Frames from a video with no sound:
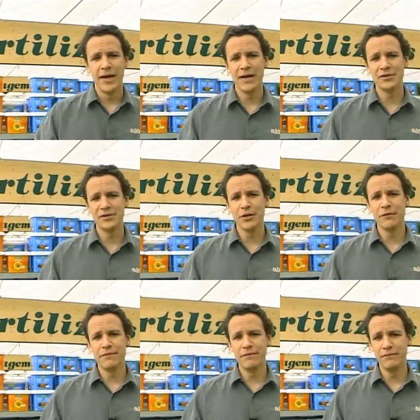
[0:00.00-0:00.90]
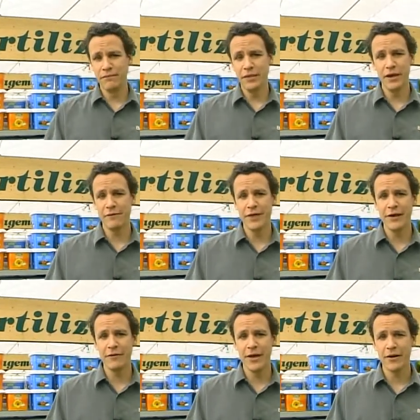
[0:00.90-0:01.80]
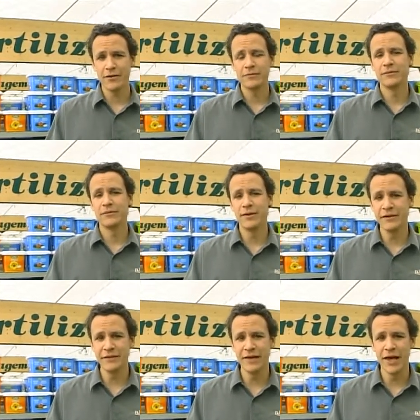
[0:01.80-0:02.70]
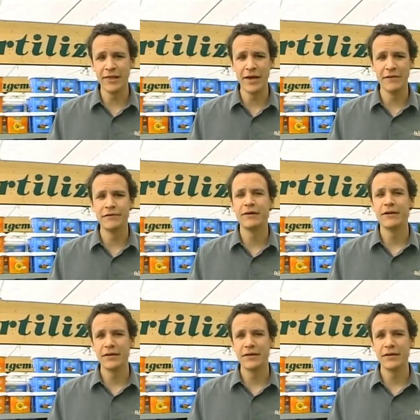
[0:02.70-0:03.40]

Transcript: And so if they're there, live and let live.